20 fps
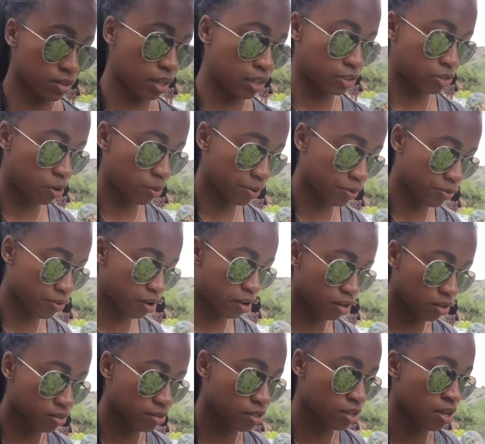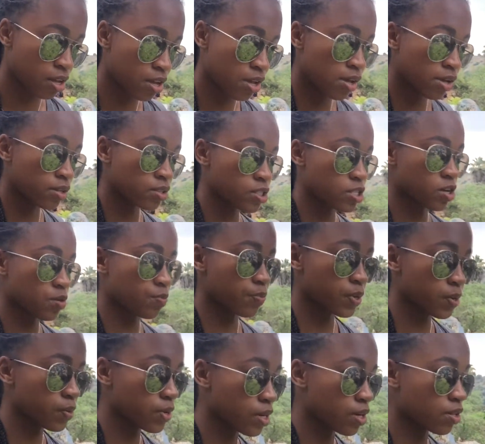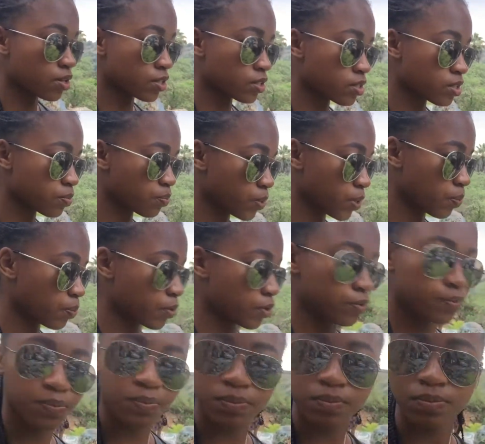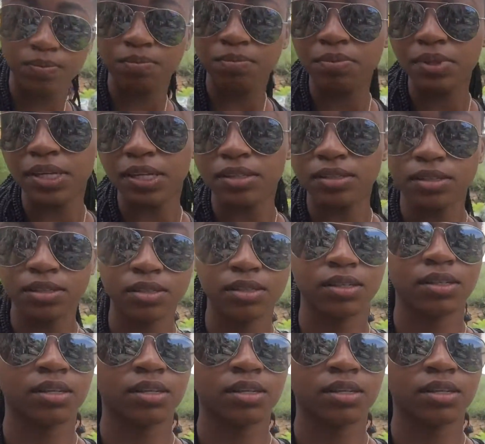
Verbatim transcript: Adobe Falls, don't be one of those people, please.